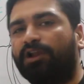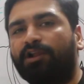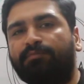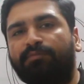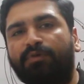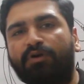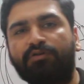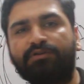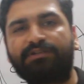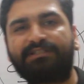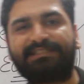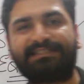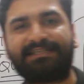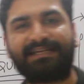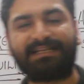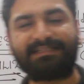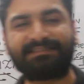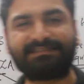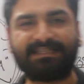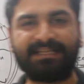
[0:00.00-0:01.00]
about
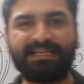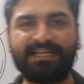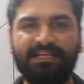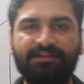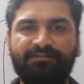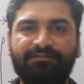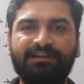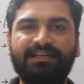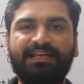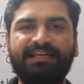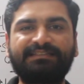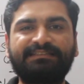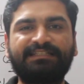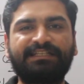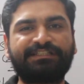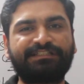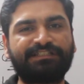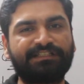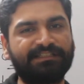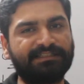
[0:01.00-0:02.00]
stress
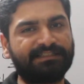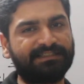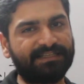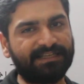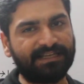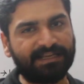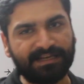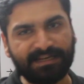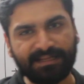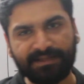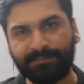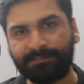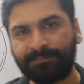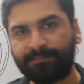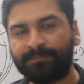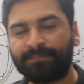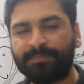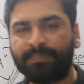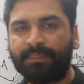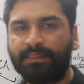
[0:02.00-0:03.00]
equalization theory.
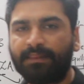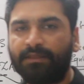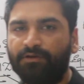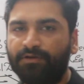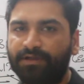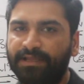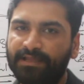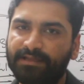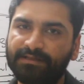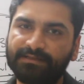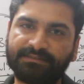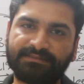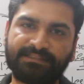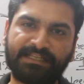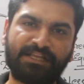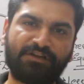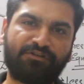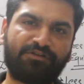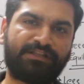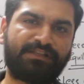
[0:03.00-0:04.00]
Okay,
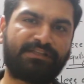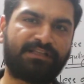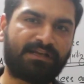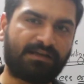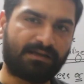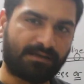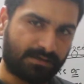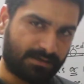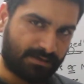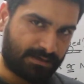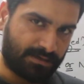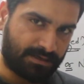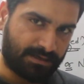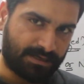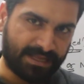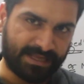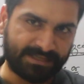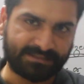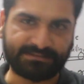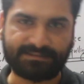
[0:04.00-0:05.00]
see you in the
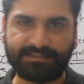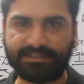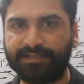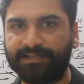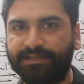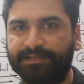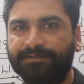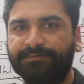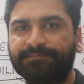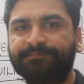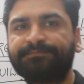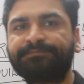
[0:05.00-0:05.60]
next theory.